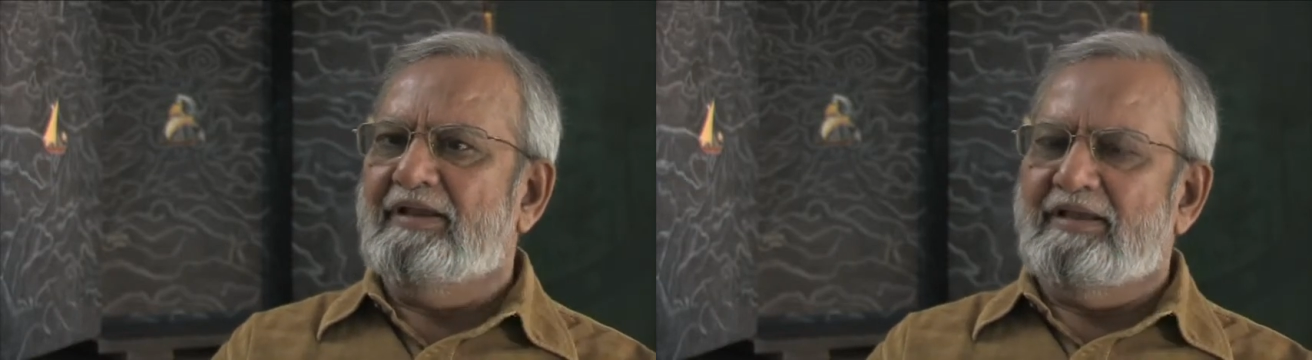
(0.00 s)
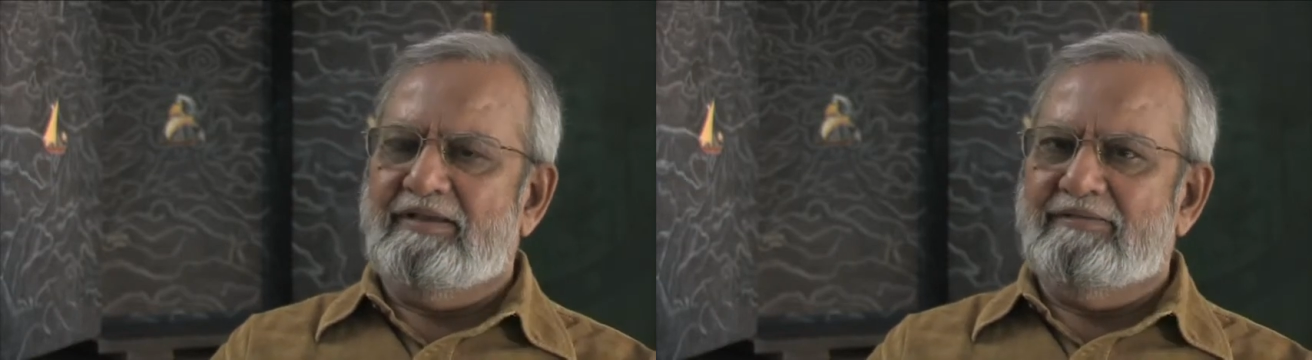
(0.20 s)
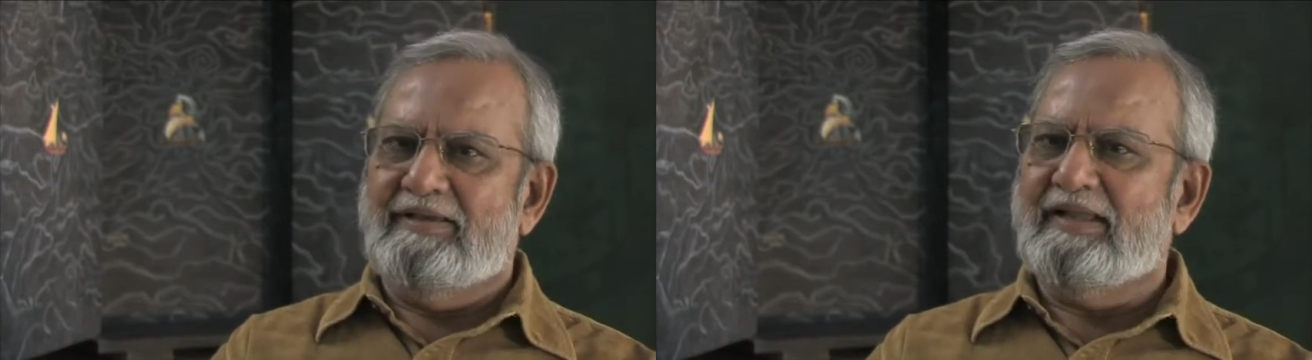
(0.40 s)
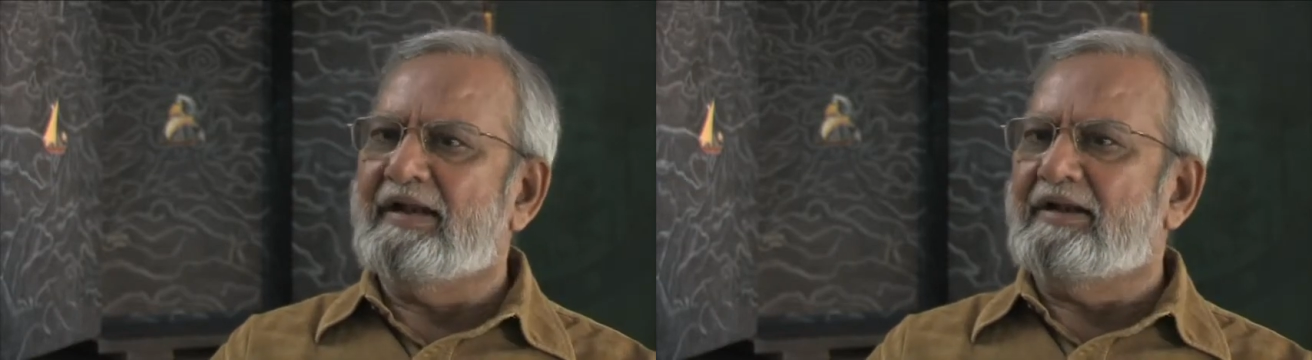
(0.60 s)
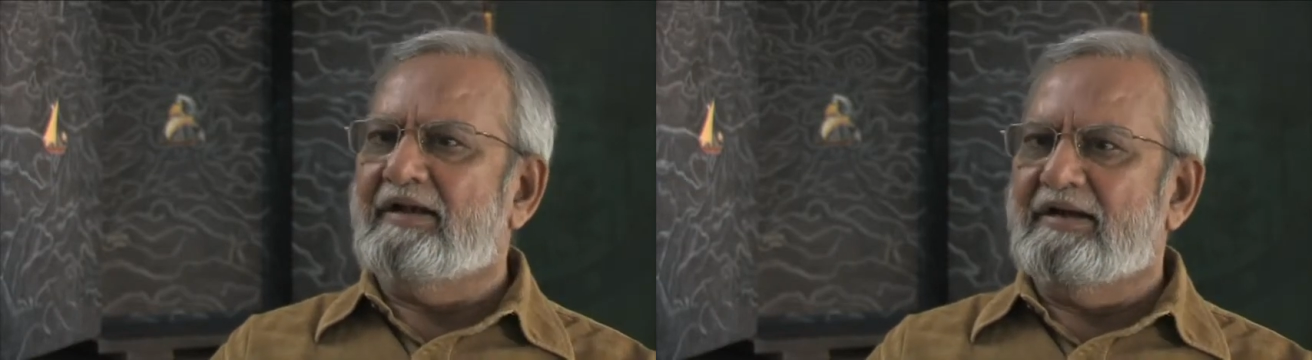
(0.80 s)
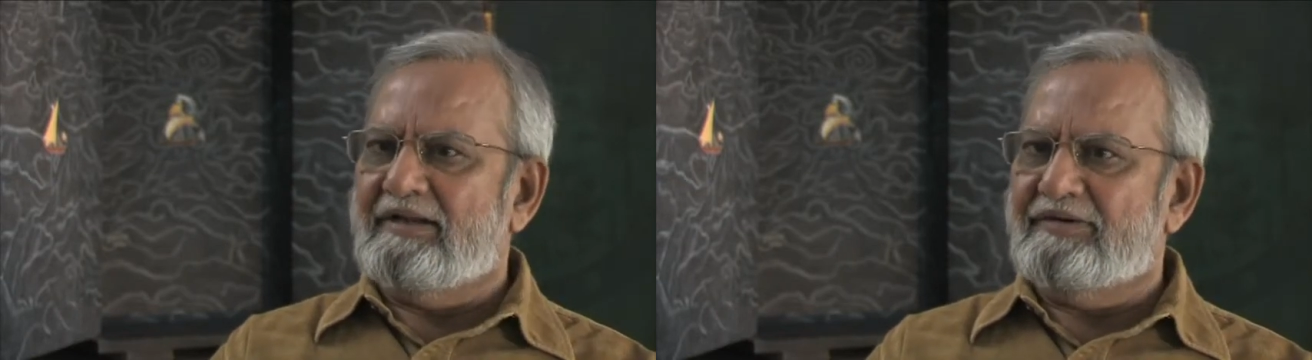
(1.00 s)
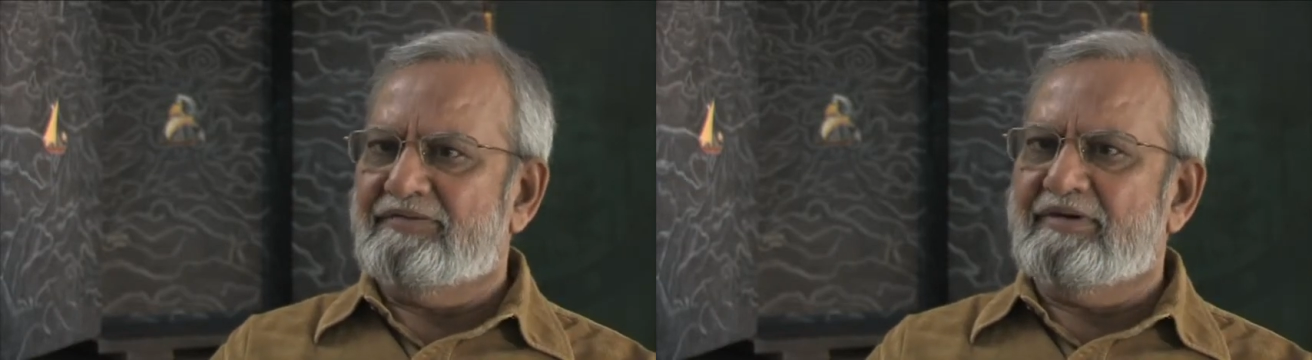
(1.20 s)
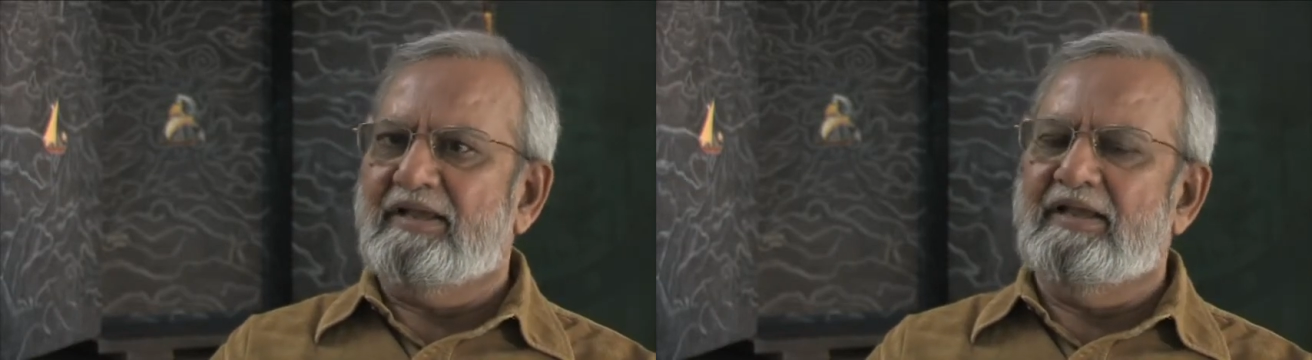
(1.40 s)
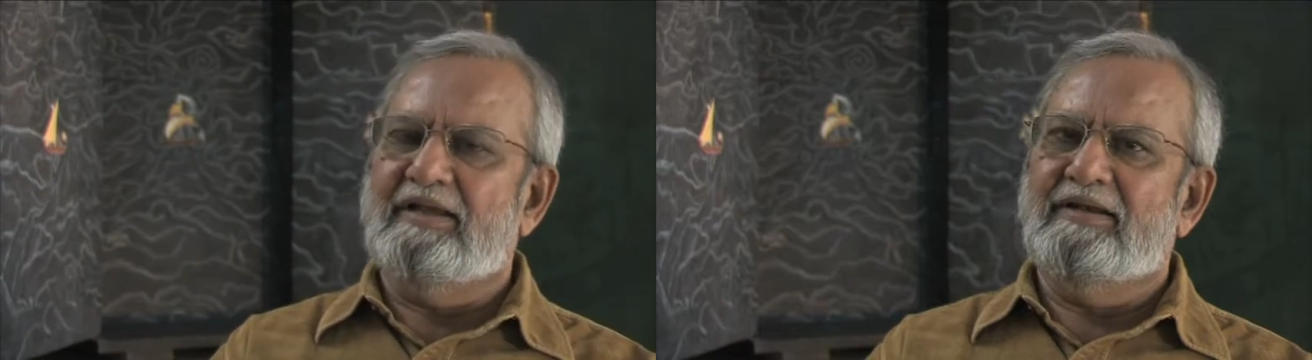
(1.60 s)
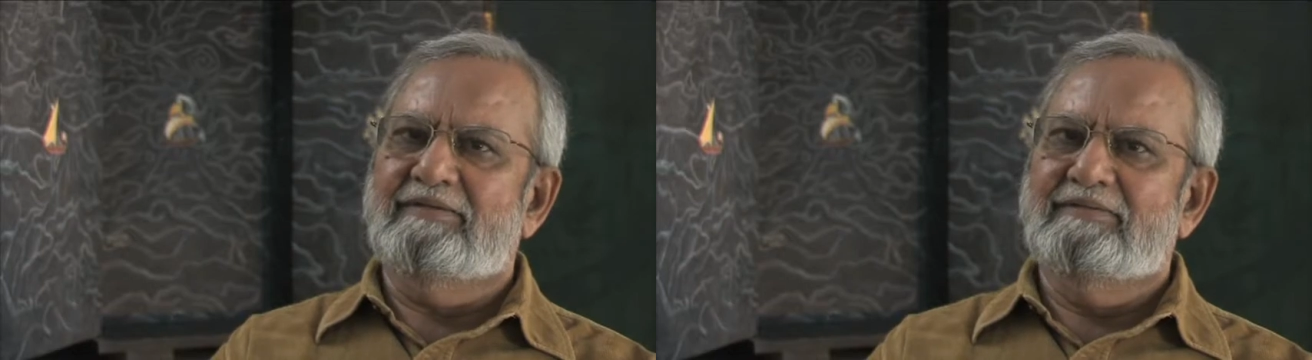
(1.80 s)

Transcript: a, a great artist, and